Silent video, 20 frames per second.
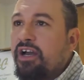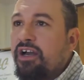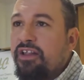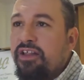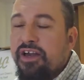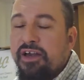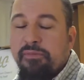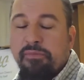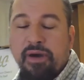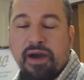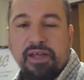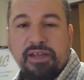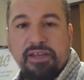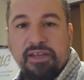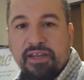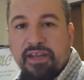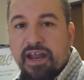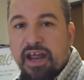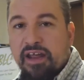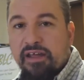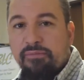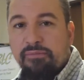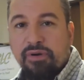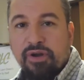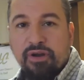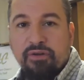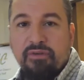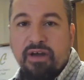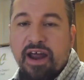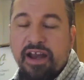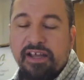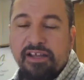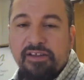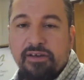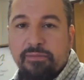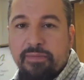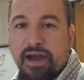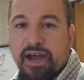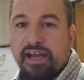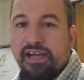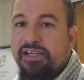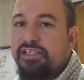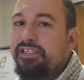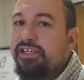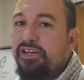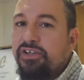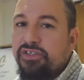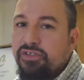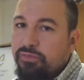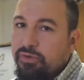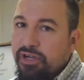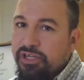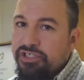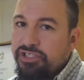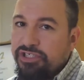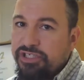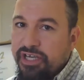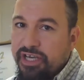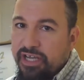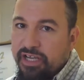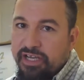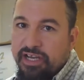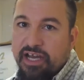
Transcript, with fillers: click a button and I can put it right into my Excel spreadsheet